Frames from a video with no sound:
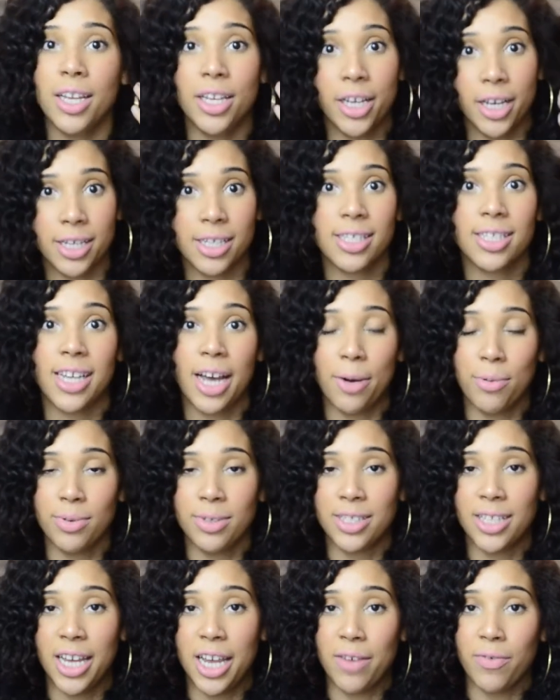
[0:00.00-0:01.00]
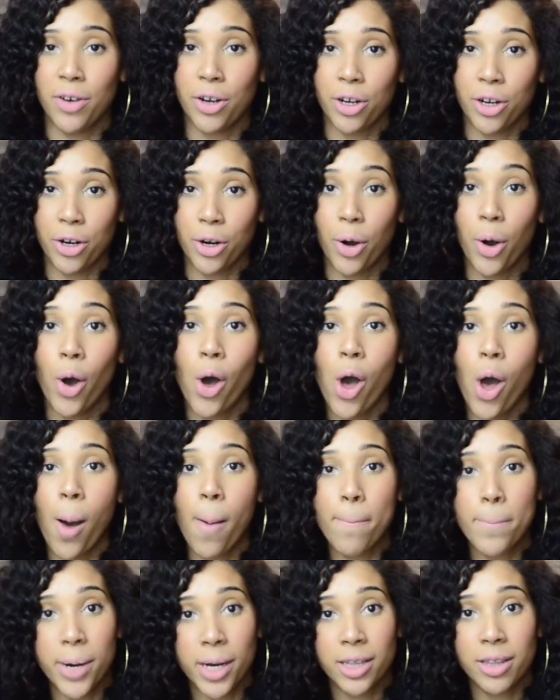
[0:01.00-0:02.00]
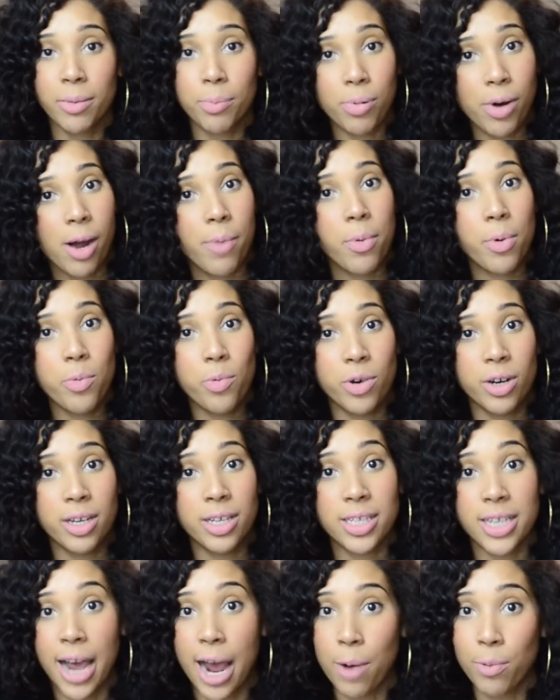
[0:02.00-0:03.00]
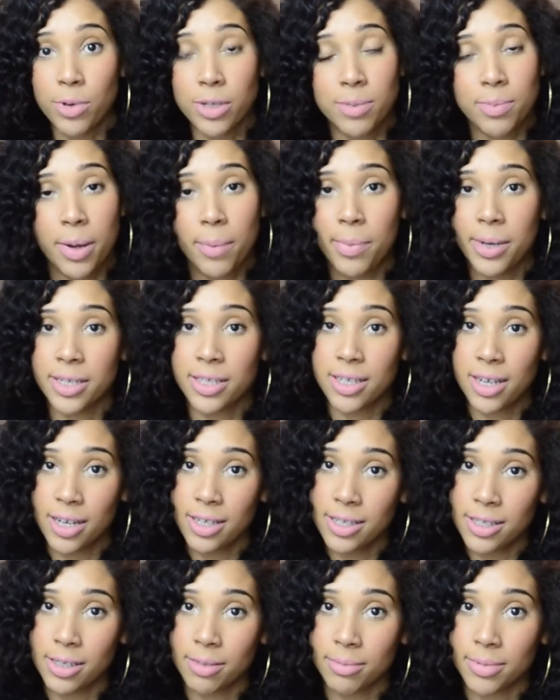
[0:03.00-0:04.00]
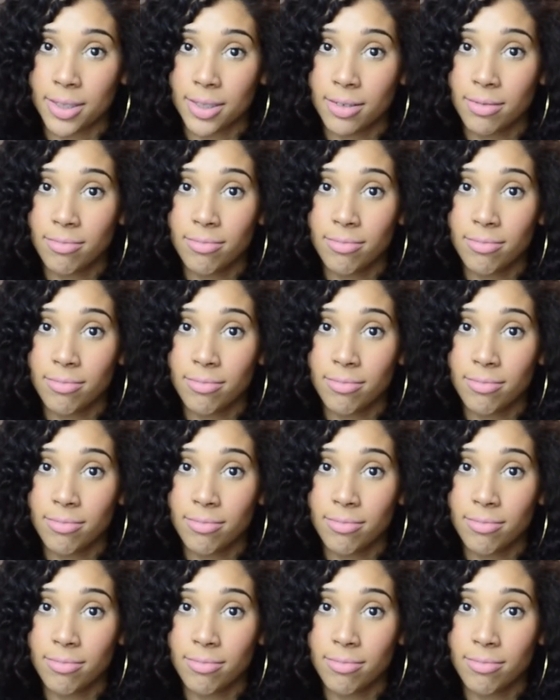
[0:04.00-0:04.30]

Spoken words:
Yes, I was the Avon girl. But the problem was, I was my best customer.